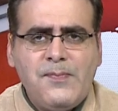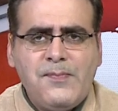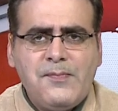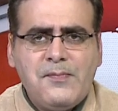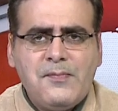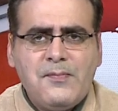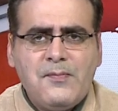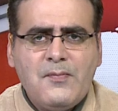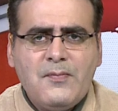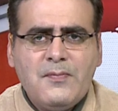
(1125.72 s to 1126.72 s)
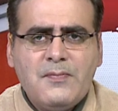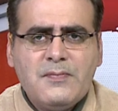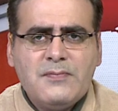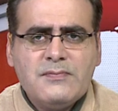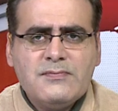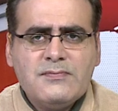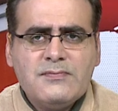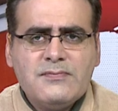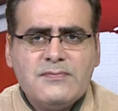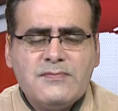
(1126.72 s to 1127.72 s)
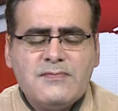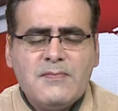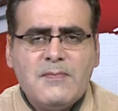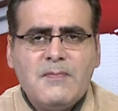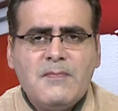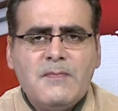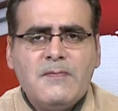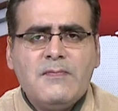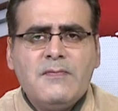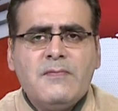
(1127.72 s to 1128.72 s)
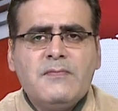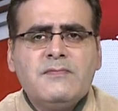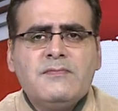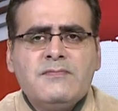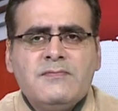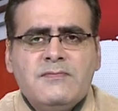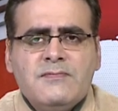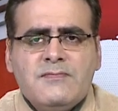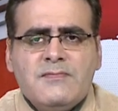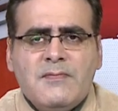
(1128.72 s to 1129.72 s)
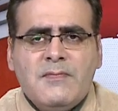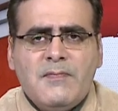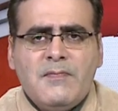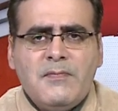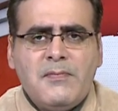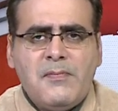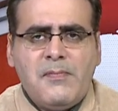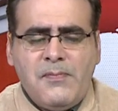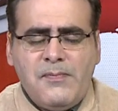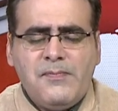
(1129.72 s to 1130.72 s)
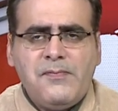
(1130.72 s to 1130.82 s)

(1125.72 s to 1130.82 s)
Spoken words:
This person isn't speaking.